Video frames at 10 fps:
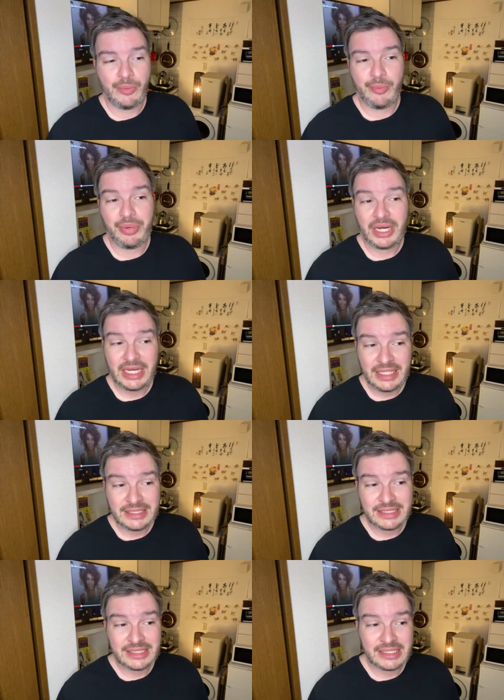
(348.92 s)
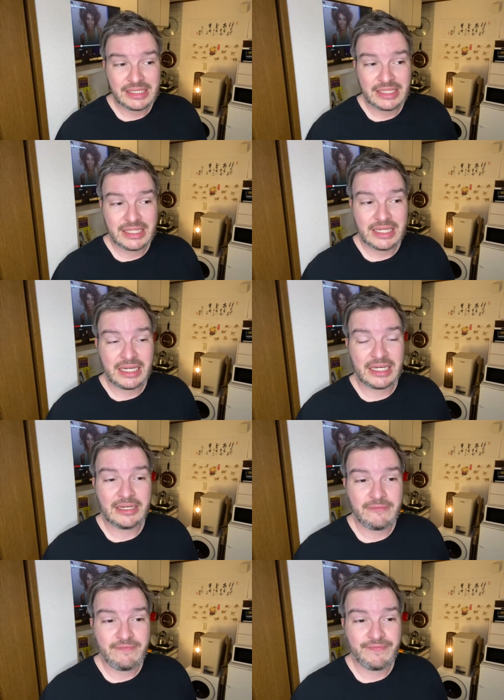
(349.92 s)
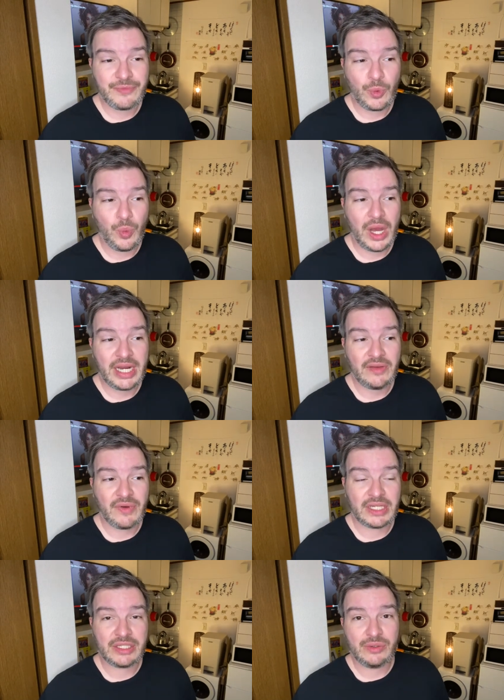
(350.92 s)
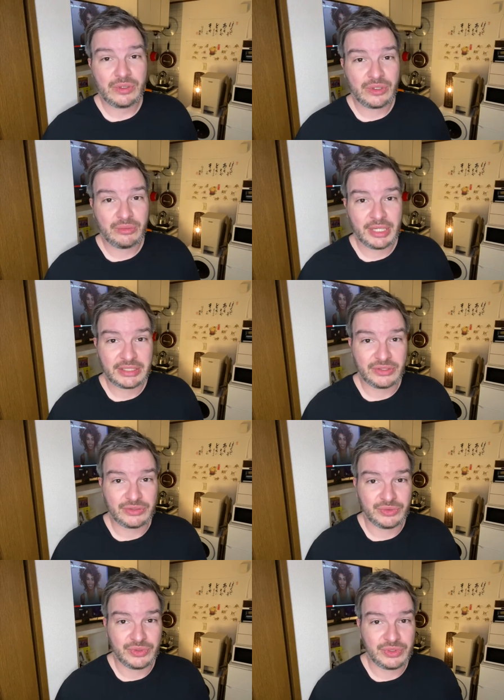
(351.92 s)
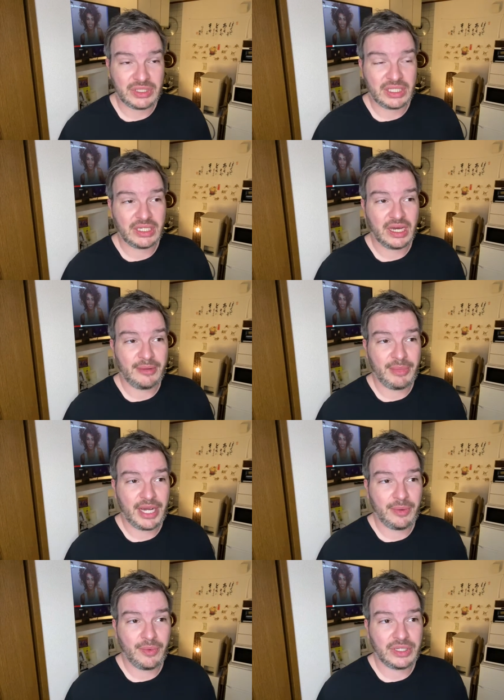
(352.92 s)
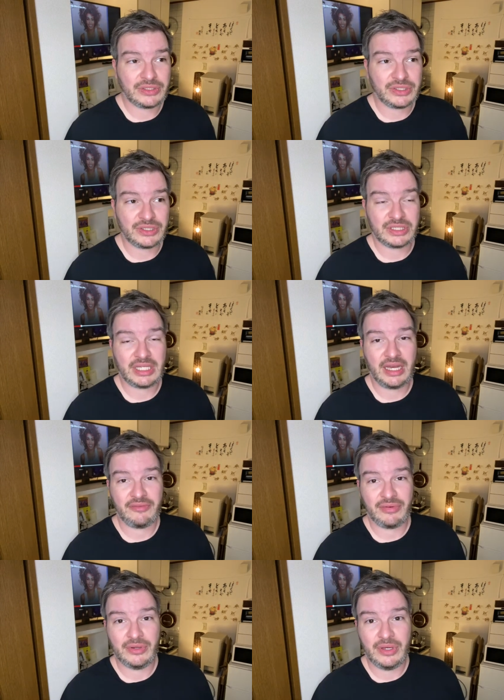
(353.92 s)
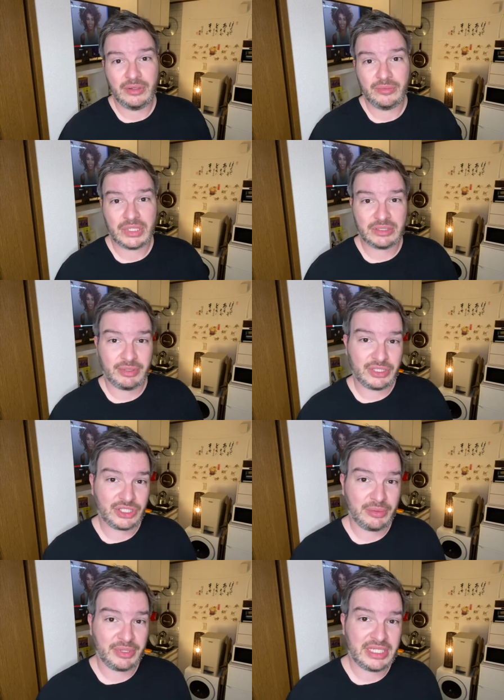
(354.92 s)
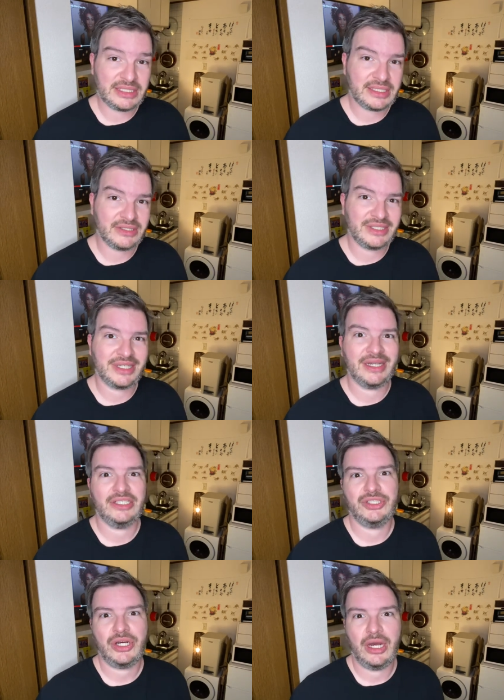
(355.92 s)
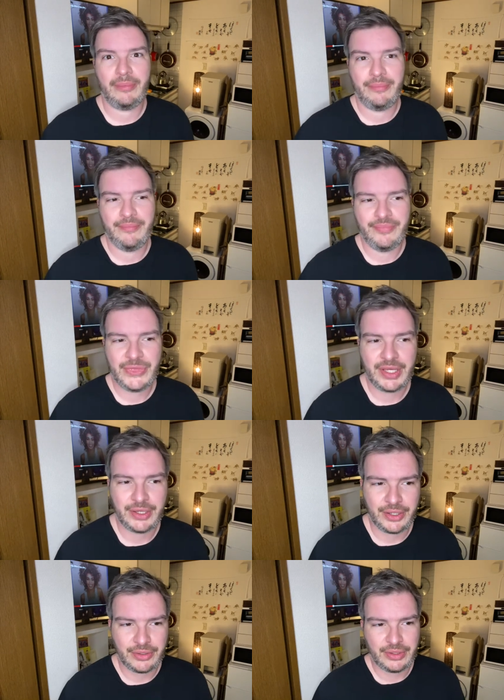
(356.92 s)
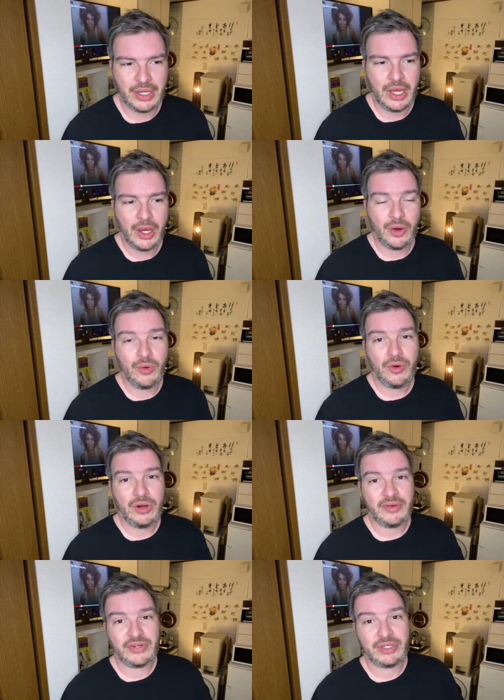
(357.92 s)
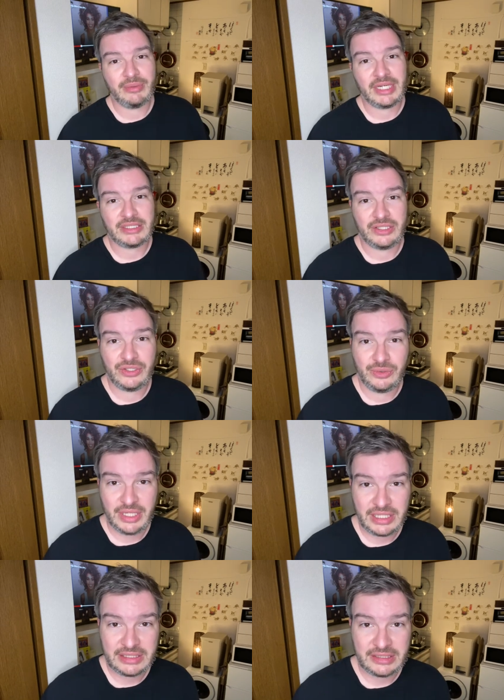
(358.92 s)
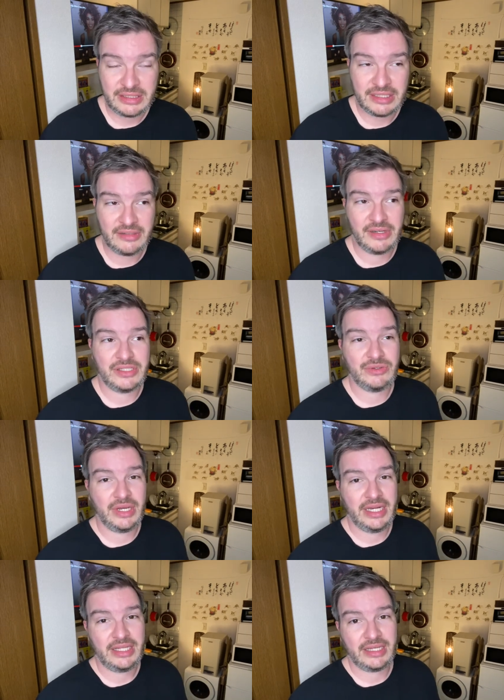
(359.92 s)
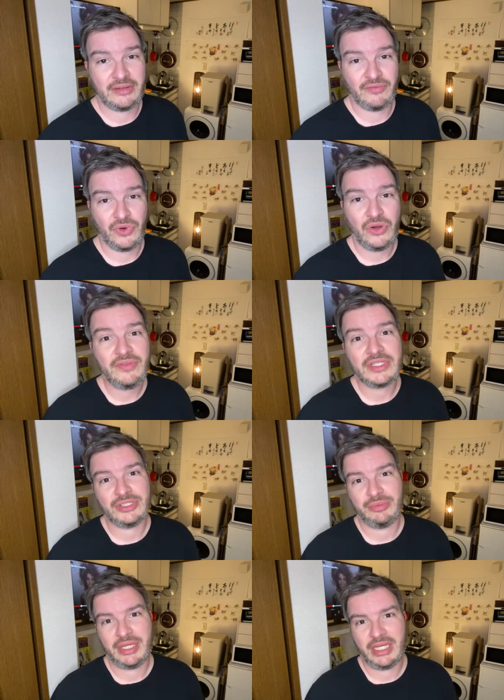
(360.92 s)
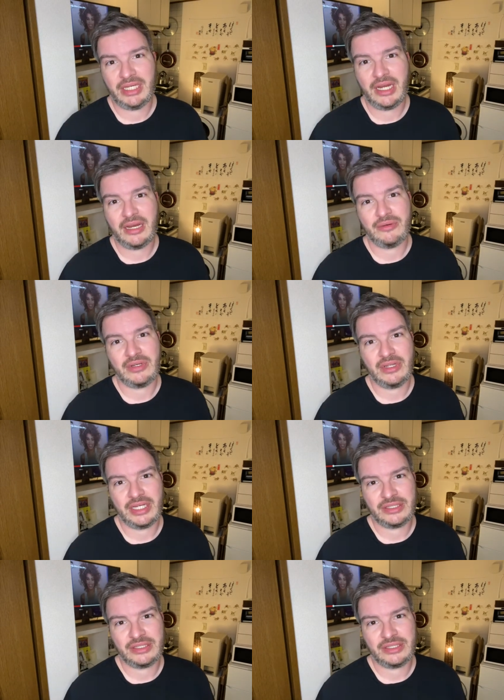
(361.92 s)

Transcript: But um, what if I don't go the master's route? Then I might want to just have much better Japanese skills to get a job here. Or if I go back to the US, if I do anything involving Japan, I would like